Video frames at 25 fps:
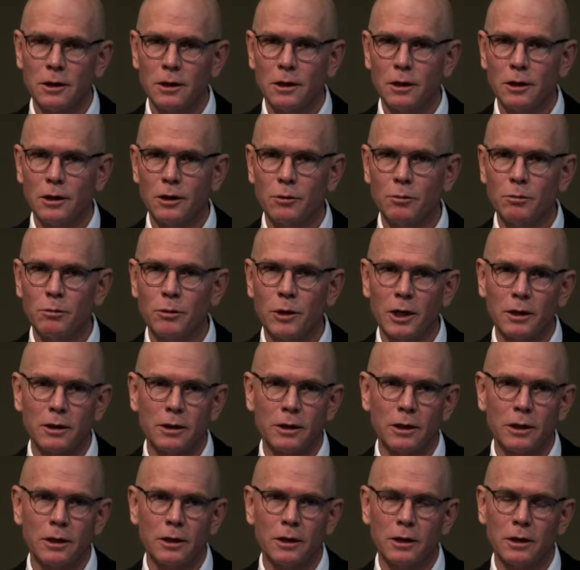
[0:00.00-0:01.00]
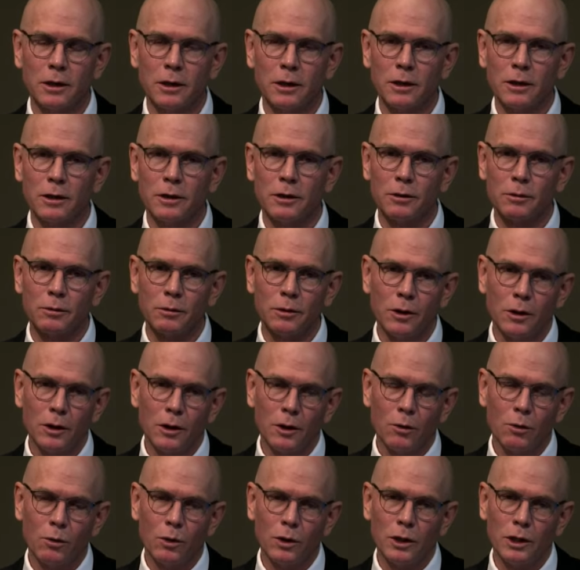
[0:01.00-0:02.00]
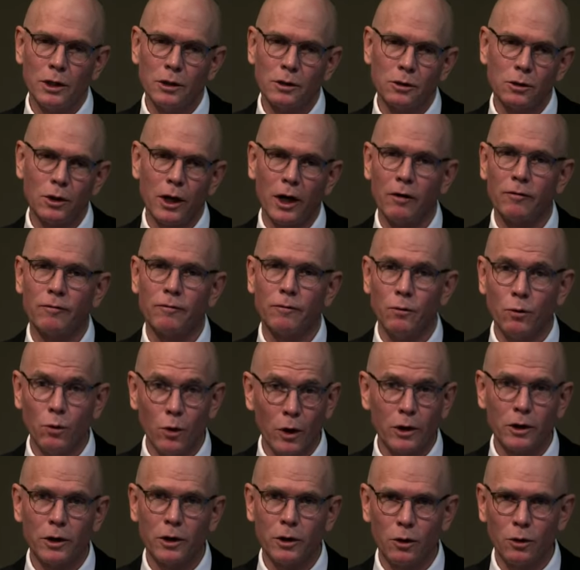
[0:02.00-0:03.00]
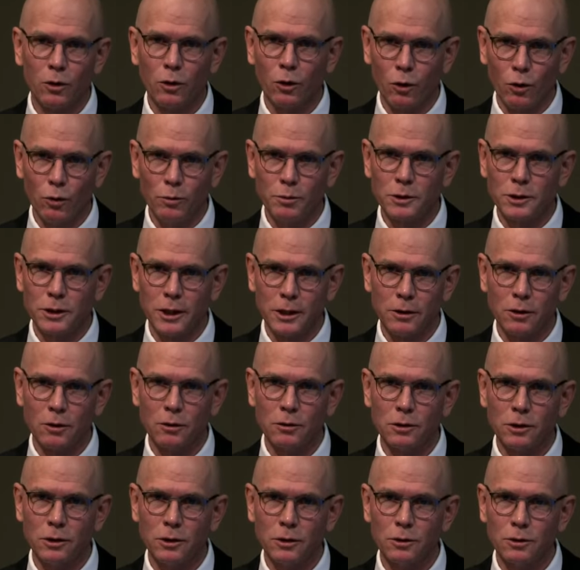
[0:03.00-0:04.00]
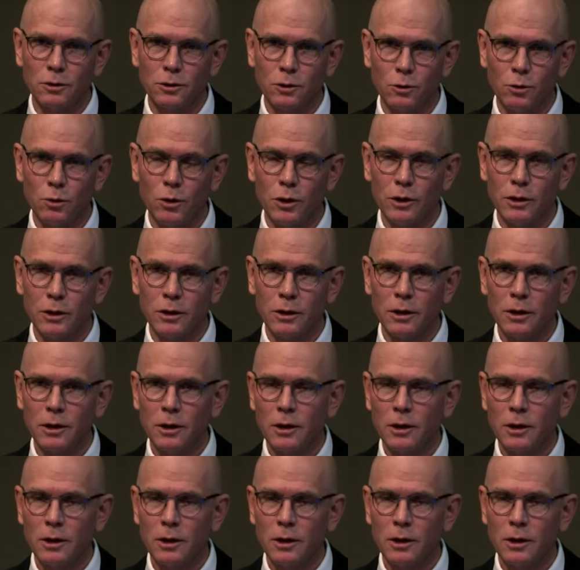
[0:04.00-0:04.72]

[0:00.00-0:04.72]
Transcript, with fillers: Um, I think uh, we need to have work groups that continue to work.